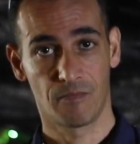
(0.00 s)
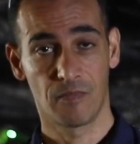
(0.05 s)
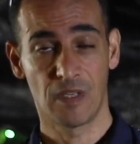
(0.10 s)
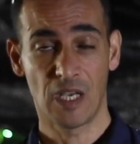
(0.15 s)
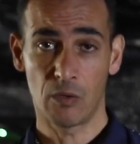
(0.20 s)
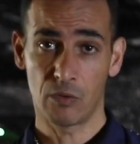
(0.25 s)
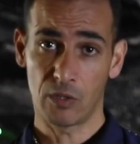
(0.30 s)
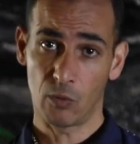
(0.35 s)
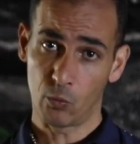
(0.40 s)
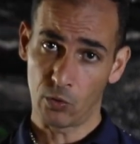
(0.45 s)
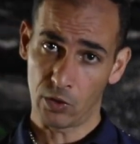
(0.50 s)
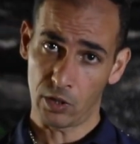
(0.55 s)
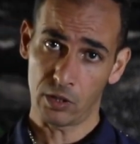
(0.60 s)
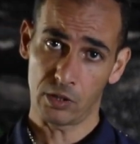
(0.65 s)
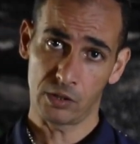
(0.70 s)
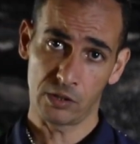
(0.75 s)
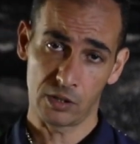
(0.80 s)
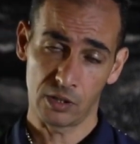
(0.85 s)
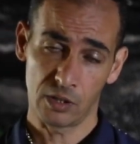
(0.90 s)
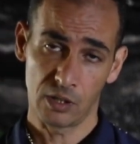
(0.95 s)
Now the
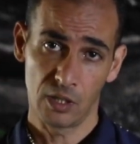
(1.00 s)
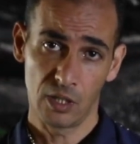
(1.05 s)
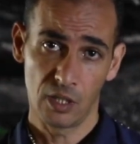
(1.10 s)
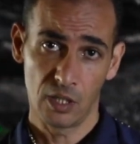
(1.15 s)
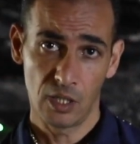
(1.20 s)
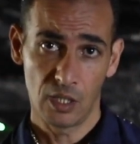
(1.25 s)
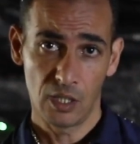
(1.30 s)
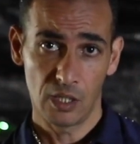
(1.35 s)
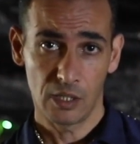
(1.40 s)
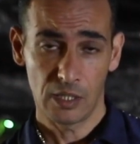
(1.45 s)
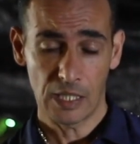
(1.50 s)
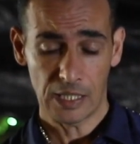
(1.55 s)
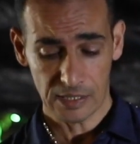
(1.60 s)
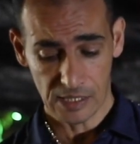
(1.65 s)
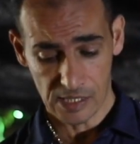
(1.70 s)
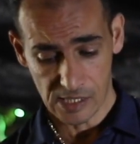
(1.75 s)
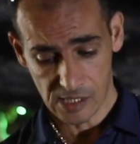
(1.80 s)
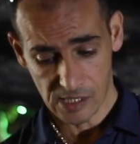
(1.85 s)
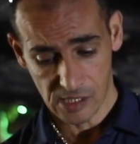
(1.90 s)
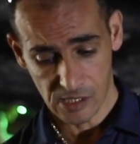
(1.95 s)
word that
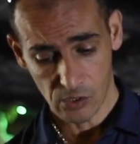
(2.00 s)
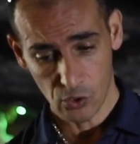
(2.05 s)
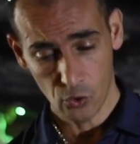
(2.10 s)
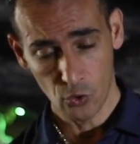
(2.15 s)
is